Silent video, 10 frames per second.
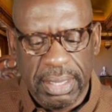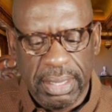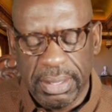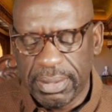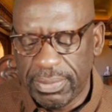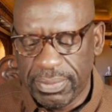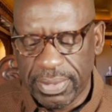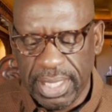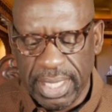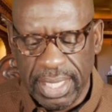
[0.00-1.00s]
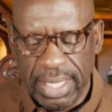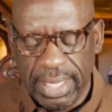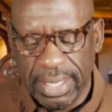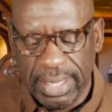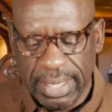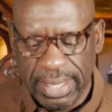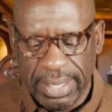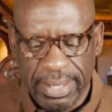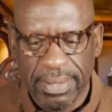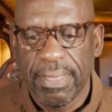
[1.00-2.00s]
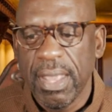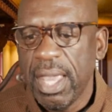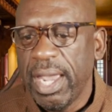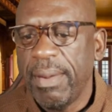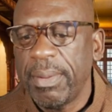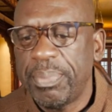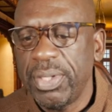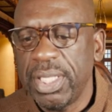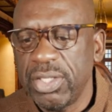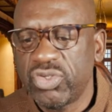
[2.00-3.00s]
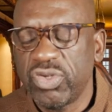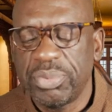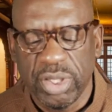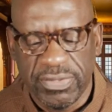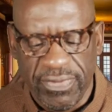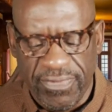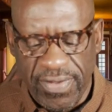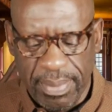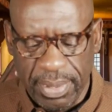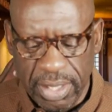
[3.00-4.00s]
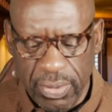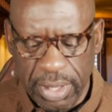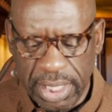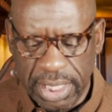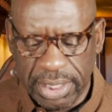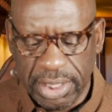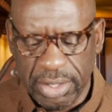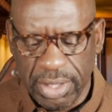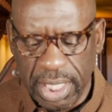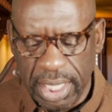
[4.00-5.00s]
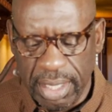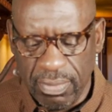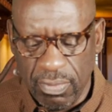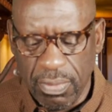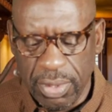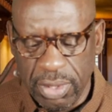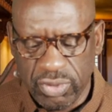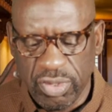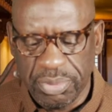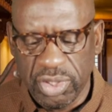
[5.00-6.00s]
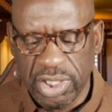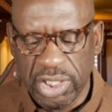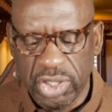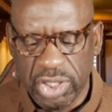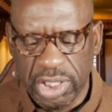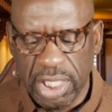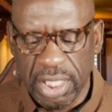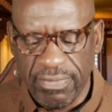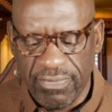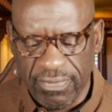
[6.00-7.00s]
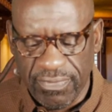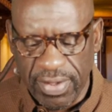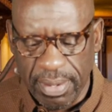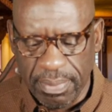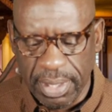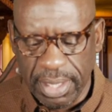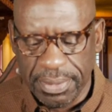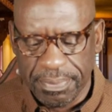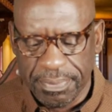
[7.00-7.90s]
Okay. Everybody put in their scriptures for family on yesterday. What were your scriptures that you studied for family?